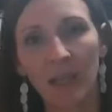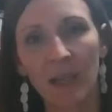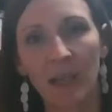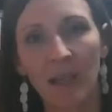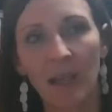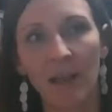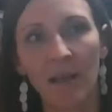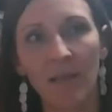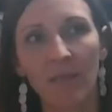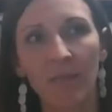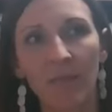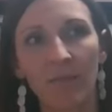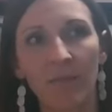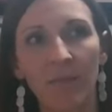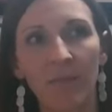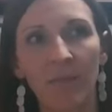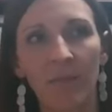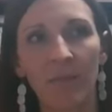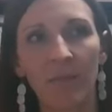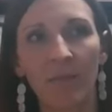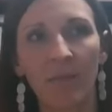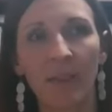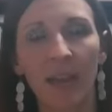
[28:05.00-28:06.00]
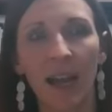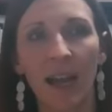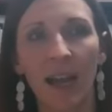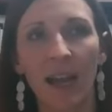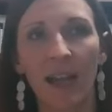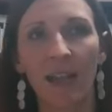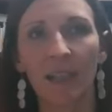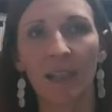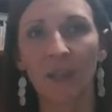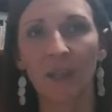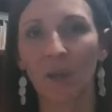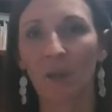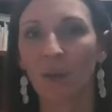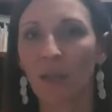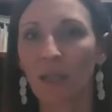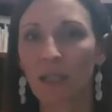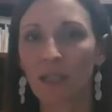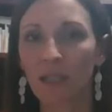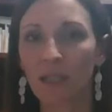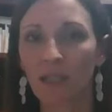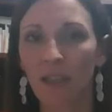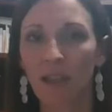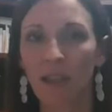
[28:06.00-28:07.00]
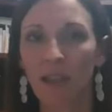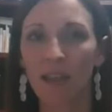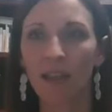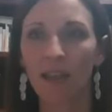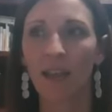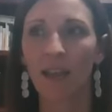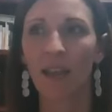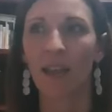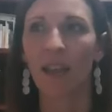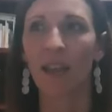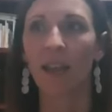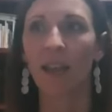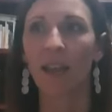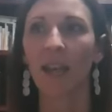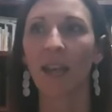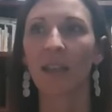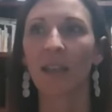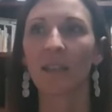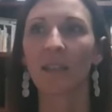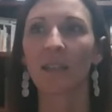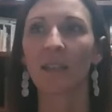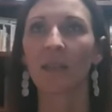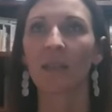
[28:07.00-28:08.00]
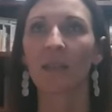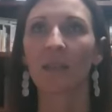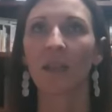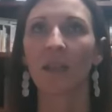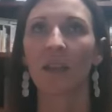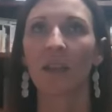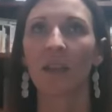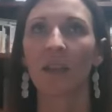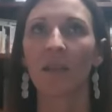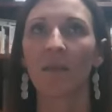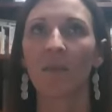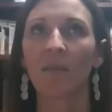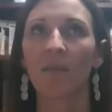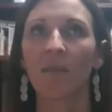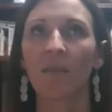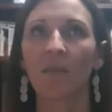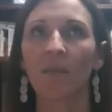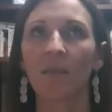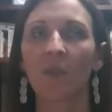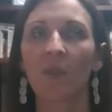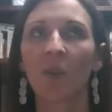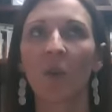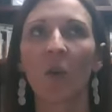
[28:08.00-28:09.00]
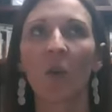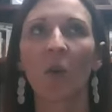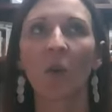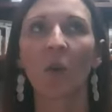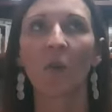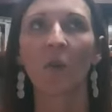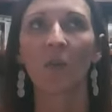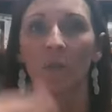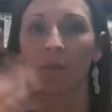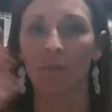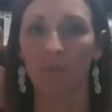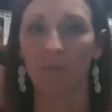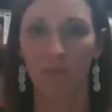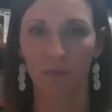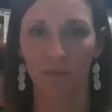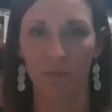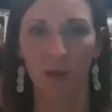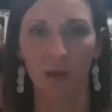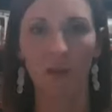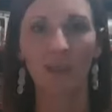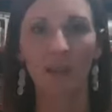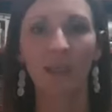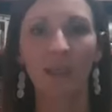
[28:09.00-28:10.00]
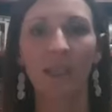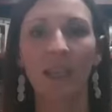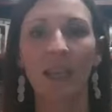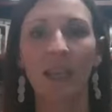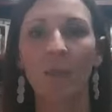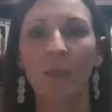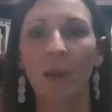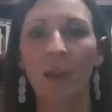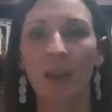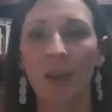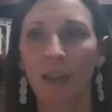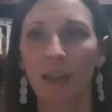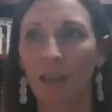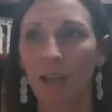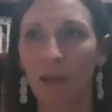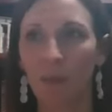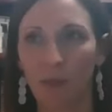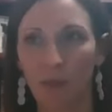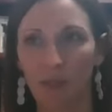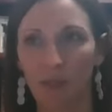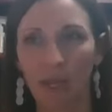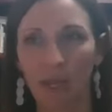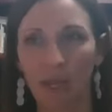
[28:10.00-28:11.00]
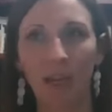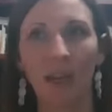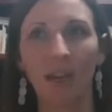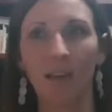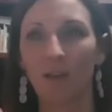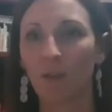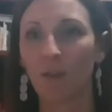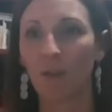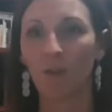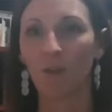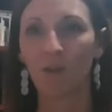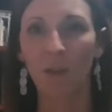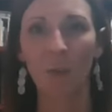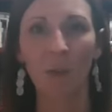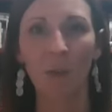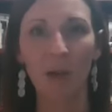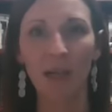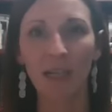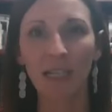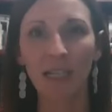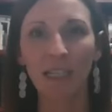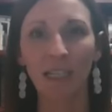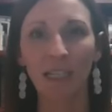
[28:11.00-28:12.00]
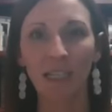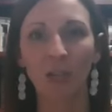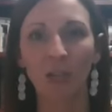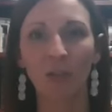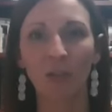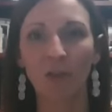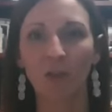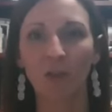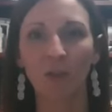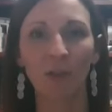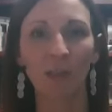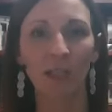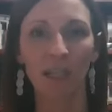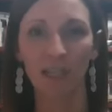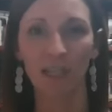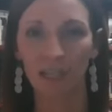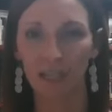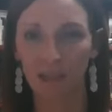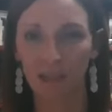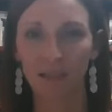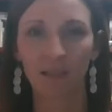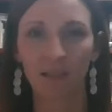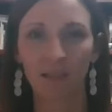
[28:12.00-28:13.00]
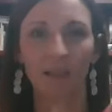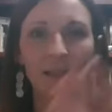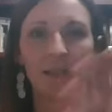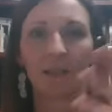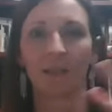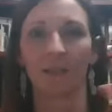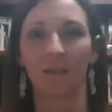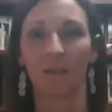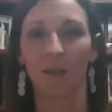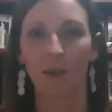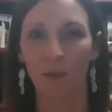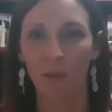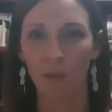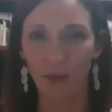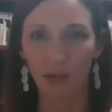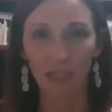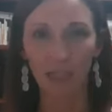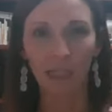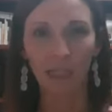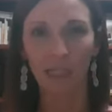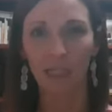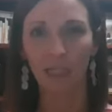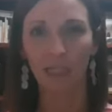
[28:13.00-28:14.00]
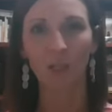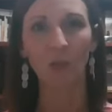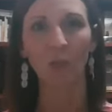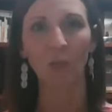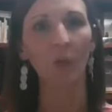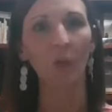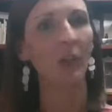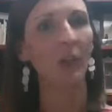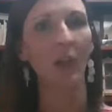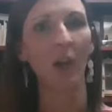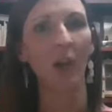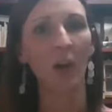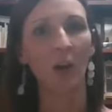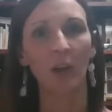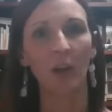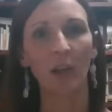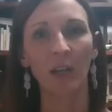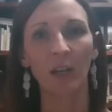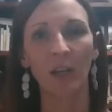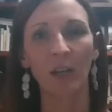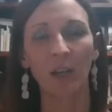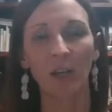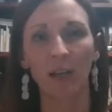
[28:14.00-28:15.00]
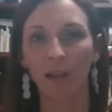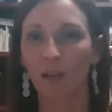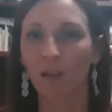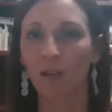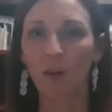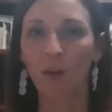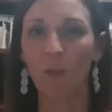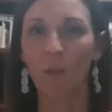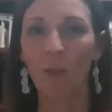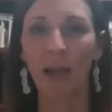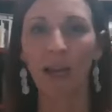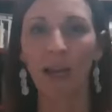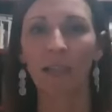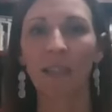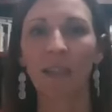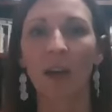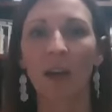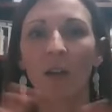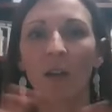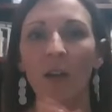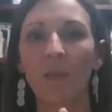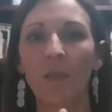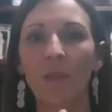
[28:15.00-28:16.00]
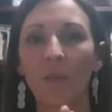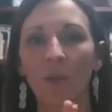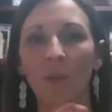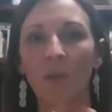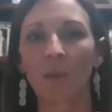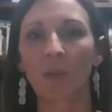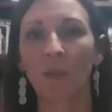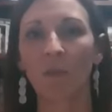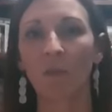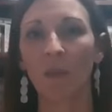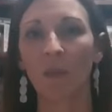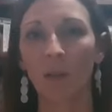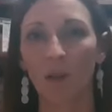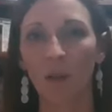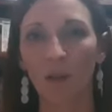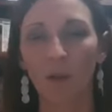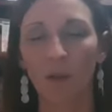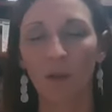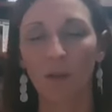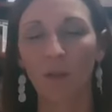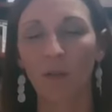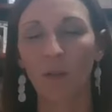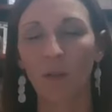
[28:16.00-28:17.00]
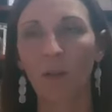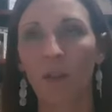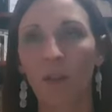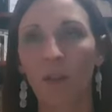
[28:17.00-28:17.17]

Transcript: that is a risk. And so, on the same hand that I'm saying, family medicine can do this. Family medicine is really already, maxed out in most of their